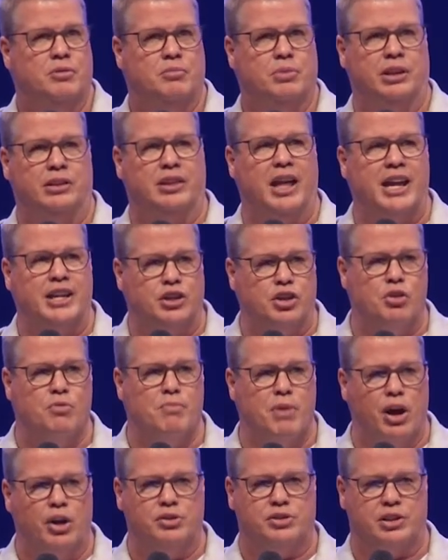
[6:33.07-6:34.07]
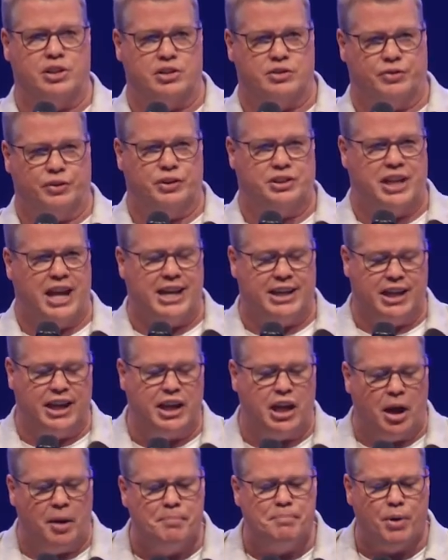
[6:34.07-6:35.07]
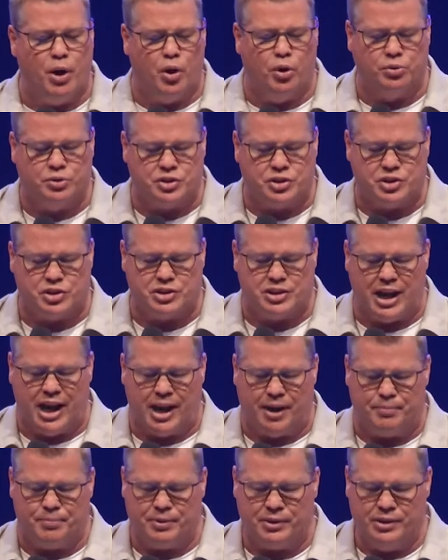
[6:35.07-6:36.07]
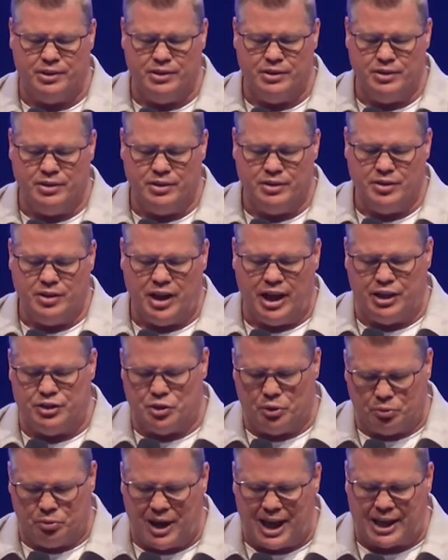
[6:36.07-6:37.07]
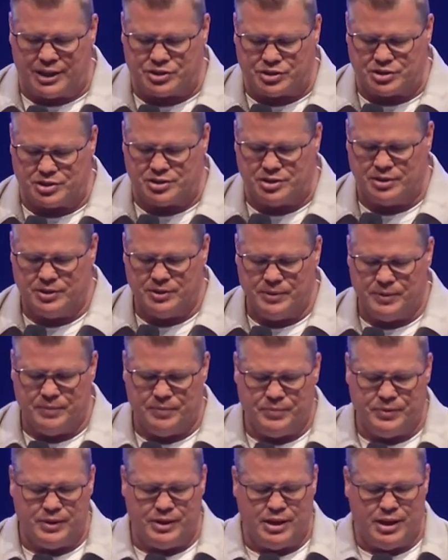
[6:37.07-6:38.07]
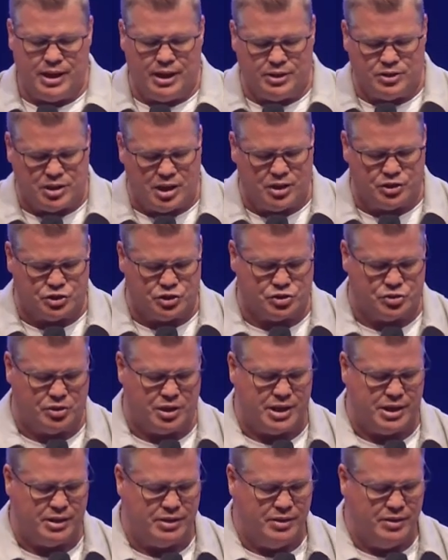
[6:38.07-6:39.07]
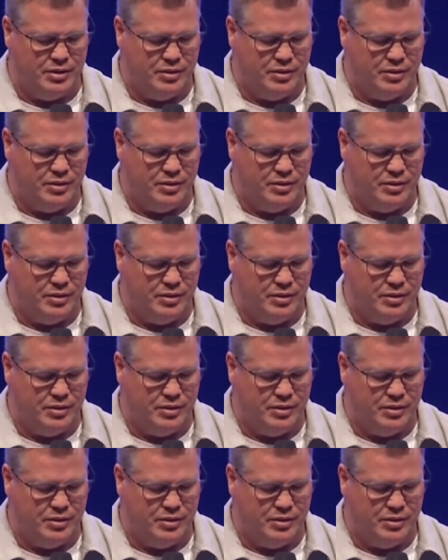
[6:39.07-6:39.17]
But thank you, Moses, for taking a bold step, and the rest is history.